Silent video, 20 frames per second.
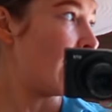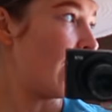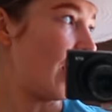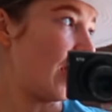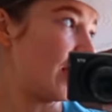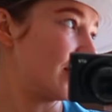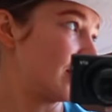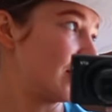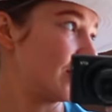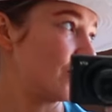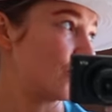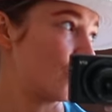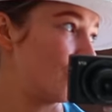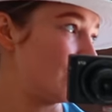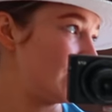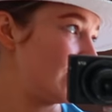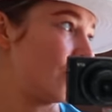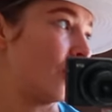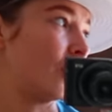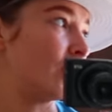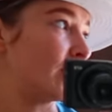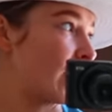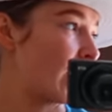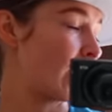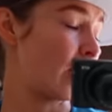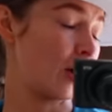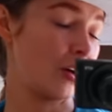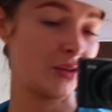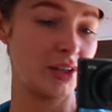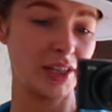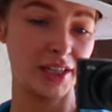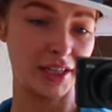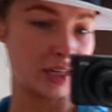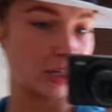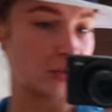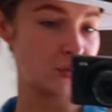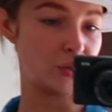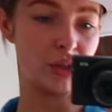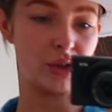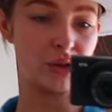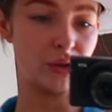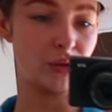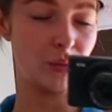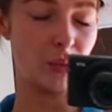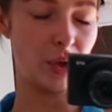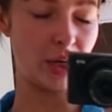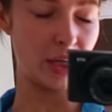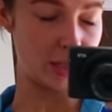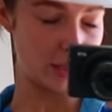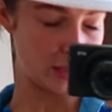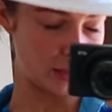Andy's already gone down. He literally couldn't wait.